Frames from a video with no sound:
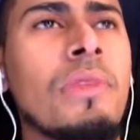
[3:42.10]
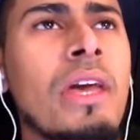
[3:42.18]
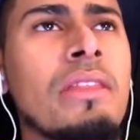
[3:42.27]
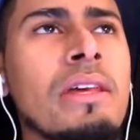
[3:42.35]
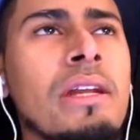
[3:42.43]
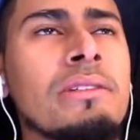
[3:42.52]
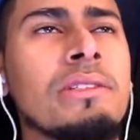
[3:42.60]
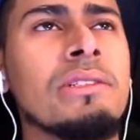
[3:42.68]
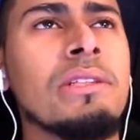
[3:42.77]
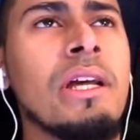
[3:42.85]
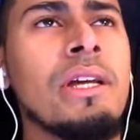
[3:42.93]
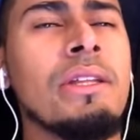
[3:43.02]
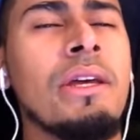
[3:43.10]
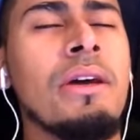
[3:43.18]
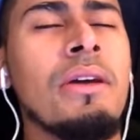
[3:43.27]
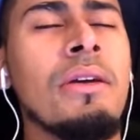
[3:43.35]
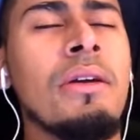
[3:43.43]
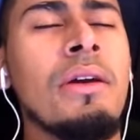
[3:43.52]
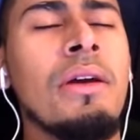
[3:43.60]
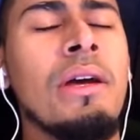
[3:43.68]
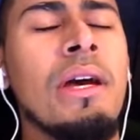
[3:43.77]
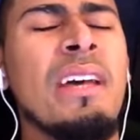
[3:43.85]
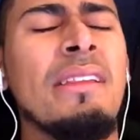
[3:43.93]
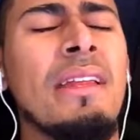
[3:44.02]
and then I just laid there,
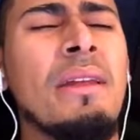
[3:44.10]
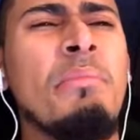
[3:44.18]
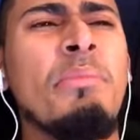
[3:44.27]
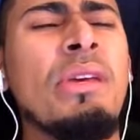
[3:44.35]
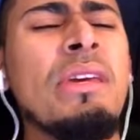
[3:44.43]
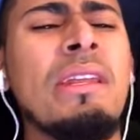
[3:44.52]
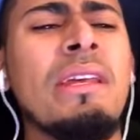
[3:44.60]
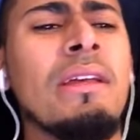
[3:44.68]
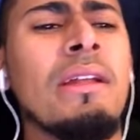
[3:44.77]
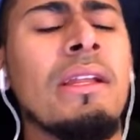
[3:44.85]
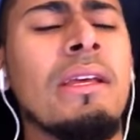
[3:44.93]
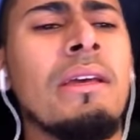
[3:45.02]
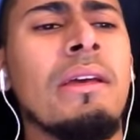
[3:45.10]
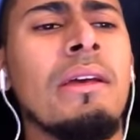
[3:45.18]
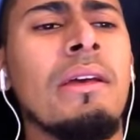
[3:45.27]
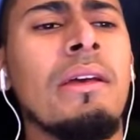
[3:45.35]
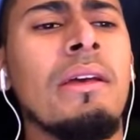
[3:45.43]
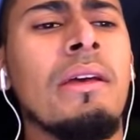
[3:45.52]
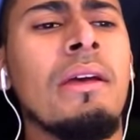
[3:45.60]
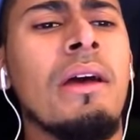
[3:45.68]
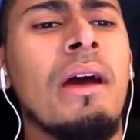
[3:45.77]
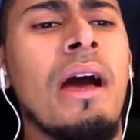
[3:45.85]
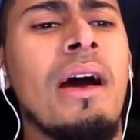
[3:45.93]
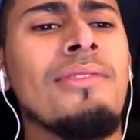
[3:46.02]
and then immediately
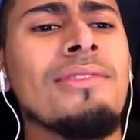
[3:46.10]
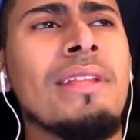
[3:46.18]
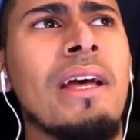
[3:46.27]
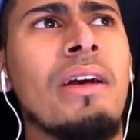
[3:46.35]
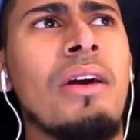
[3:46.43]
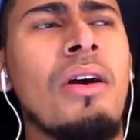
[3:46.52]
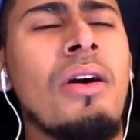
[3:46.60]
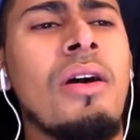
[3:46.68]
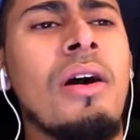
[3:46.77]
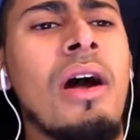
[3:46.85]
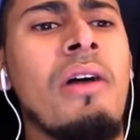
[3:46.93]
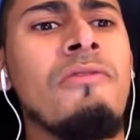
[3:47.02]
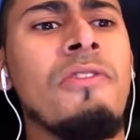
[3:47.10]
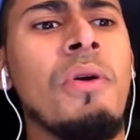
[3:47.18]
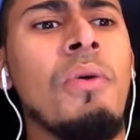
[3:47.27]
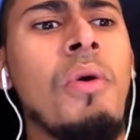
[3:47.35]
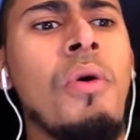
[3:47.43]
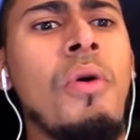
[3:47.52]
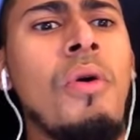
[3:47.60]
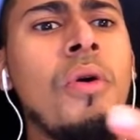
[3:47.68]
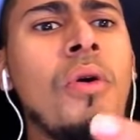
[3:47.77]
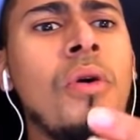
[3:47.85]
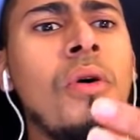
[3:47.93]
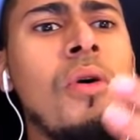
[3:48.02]
I was like, I felt
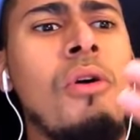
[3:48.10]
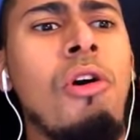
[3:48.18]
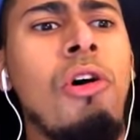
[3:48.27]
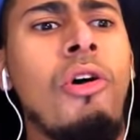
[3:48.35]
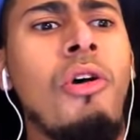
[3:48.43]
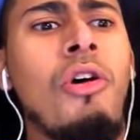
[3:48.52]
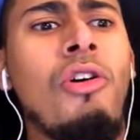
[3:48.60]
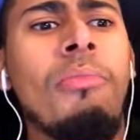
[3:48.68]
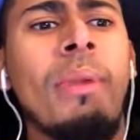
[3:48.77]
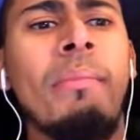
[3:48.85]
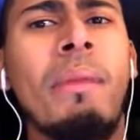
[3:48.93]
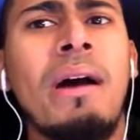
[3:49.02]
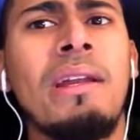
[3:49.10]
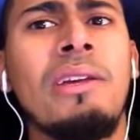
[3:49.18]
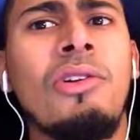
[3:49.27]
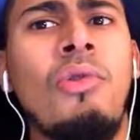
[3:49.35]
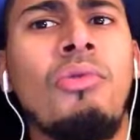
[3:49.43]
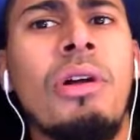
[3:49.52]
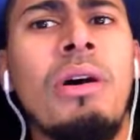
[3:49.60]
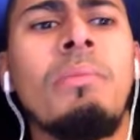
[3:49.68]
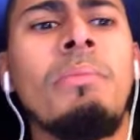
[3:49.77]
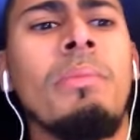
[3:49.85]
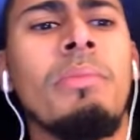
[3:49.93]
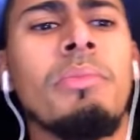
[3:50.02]
all my body go numb.